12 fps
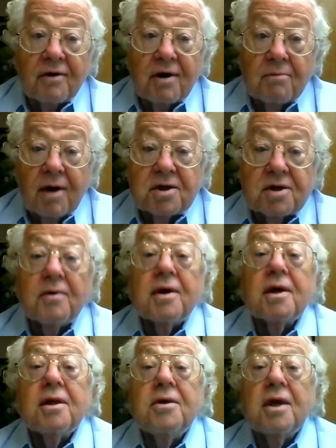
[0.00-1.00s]
very much your
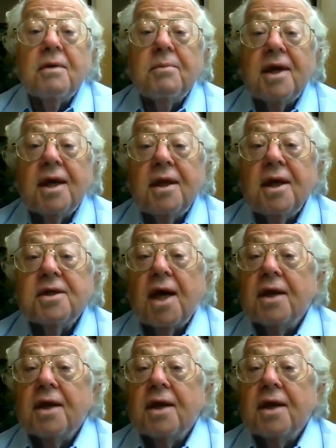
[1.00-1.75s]
including me in this.